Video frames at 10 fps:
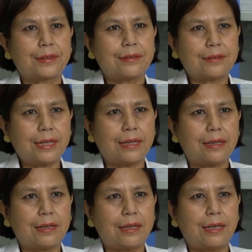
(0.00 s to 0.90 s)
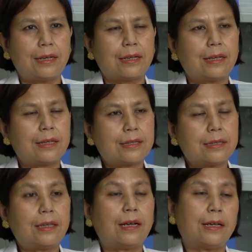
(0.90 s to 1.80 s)
Okay?
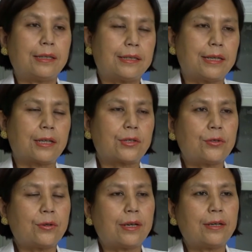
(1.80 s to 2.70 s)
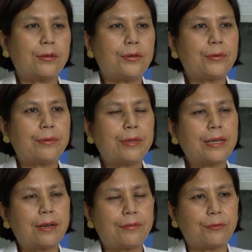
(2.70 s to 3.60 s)
Cancer, then heart attack, stroke, and now we
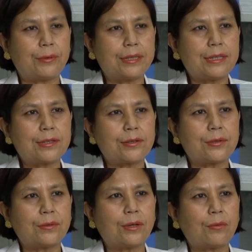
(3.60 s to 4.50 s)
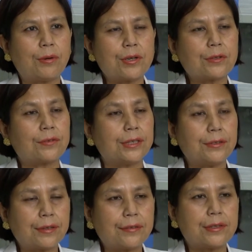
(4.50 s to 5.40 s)
have witnessed also now boys of
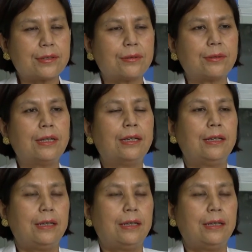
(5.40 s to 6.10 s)
35 years old,